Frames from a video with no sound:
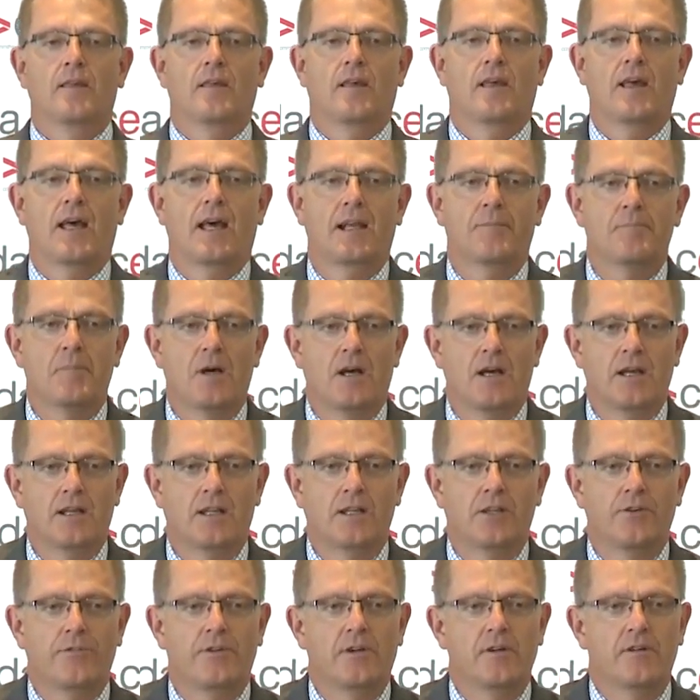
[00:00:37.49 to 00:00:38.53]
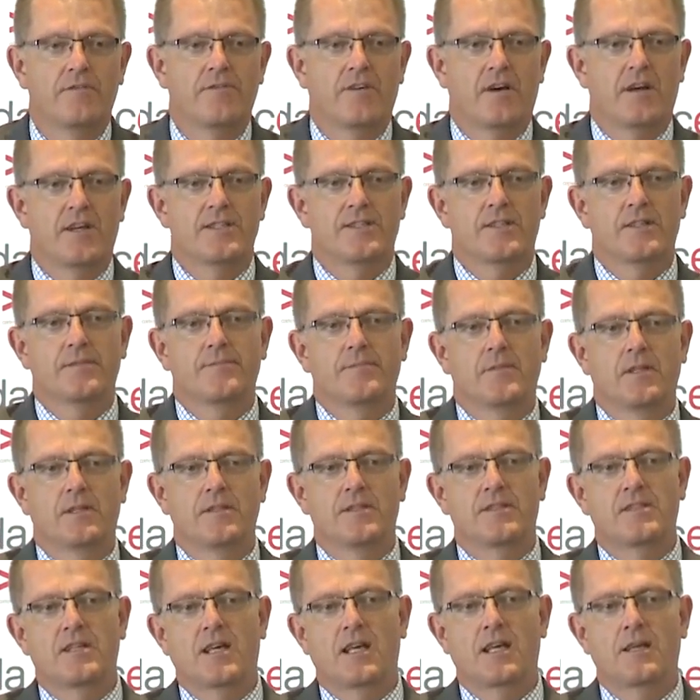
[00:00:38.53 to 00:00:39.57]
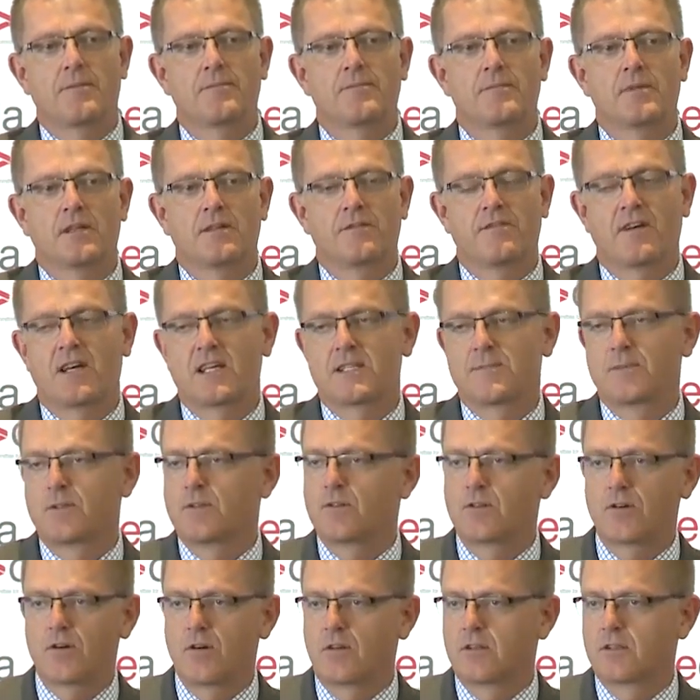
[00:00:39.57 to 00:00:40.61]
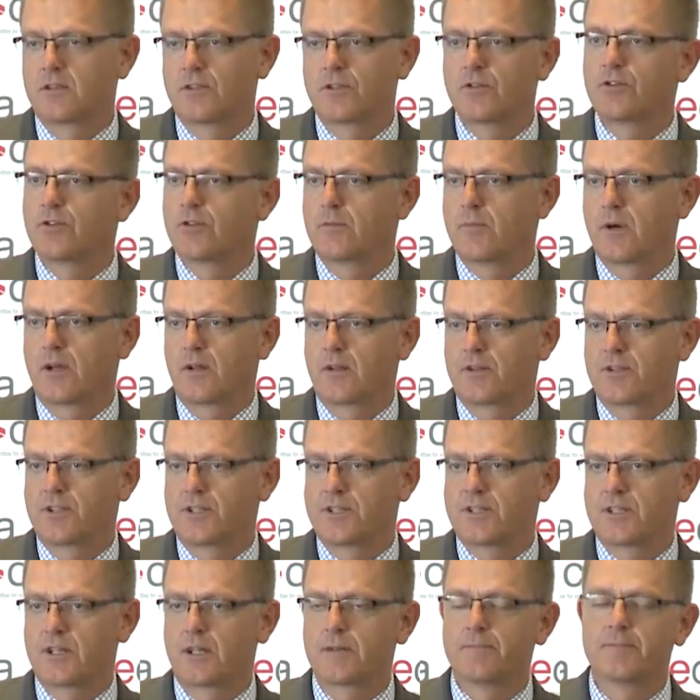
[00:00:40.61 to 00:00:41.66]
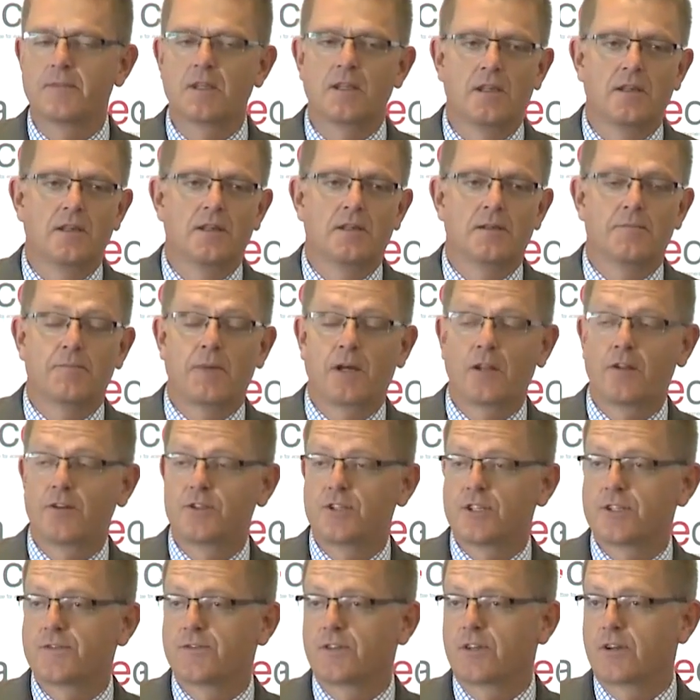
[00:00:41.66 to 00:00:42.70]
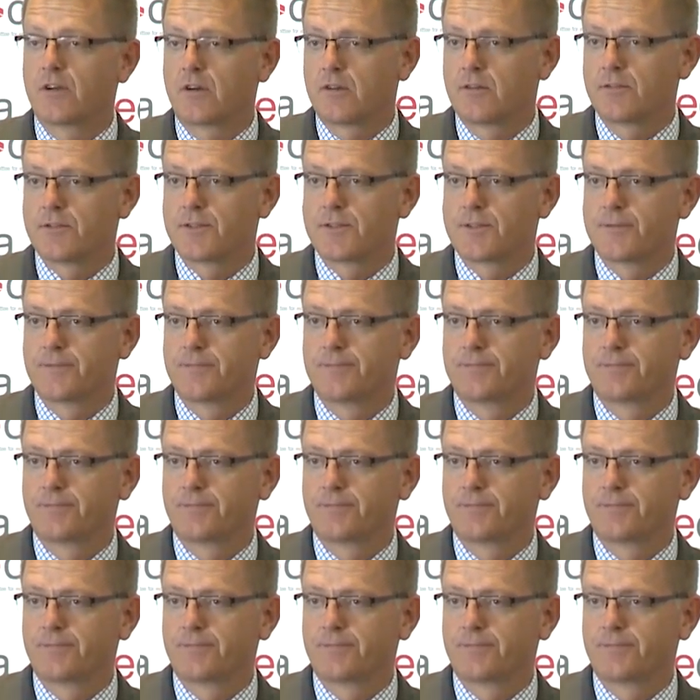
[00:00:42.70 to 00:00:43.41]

And my career advisor at the time advised me, no, Colin, don't do biology, son. Biology is for girls.